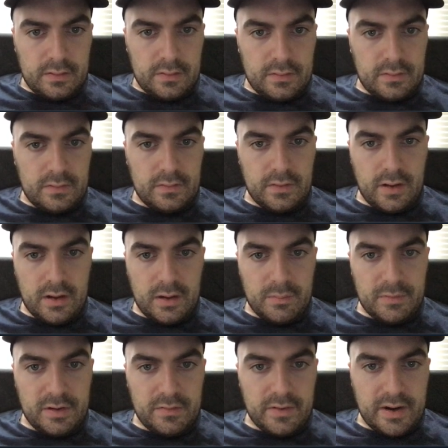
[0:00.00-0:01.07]
sum
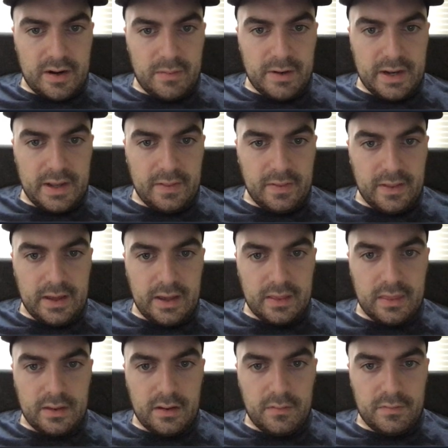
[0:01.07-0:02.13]
divided by length
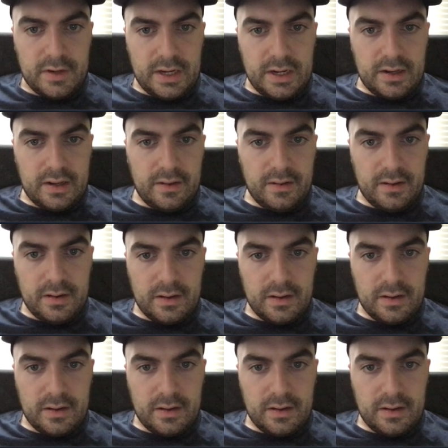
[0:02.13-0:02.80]
of data,